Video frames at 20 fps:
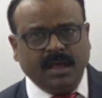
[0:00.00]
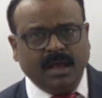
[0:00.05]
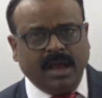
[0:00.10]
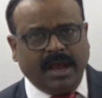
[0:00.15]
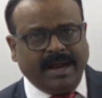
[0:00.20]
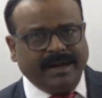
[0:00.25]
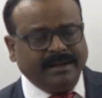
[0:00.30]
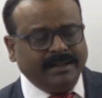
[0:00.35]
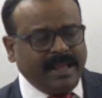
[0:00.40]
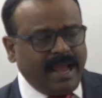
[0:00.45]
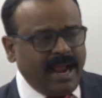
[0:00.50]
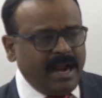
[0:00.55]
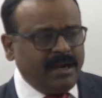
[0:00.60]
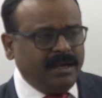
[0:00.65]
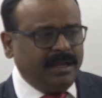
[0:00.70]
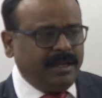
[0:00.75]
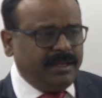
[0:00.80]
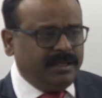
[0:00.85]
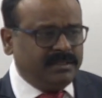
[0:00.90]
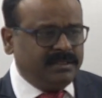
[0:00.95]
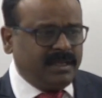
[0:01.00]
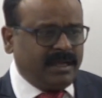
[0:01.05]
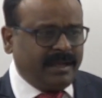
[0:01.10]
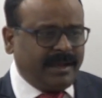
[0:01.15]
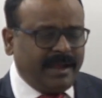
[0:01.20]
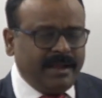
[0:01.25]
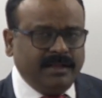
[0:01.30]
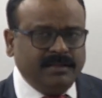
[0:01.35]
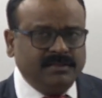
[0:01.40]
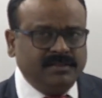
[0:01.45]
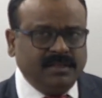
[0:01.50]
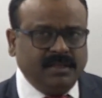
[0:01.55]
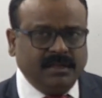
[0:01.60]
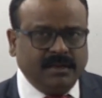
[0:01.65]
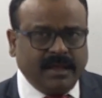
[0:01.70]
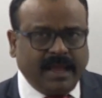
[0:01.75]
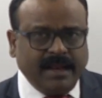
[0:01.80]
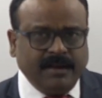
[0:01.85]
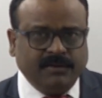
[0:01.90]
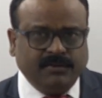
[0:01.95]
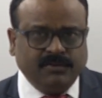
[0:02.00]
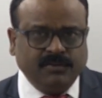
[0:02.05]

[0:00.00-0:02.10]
and that is against the right